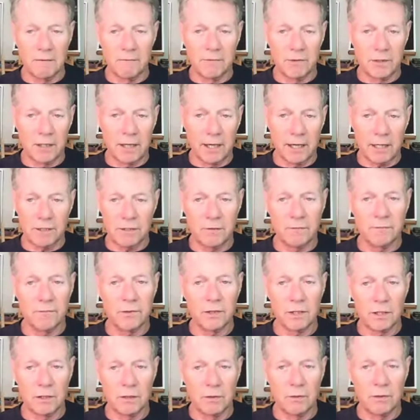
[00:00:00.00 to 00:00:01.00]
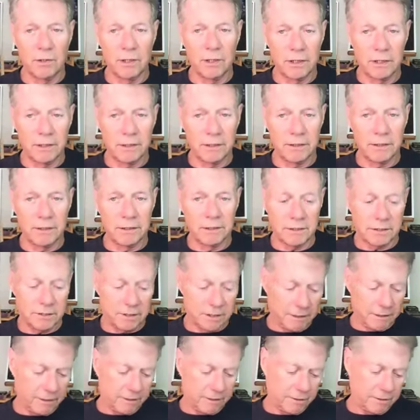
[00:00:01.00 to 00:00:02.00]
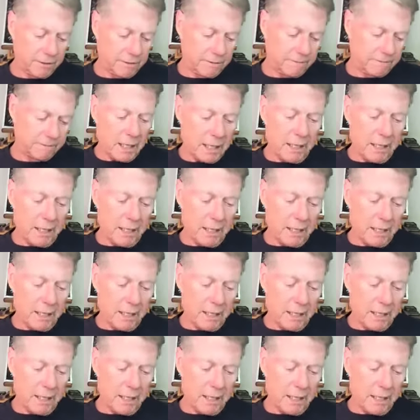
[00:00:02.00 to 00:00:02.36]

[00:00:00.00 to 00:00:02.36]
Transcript: the activity going into these things.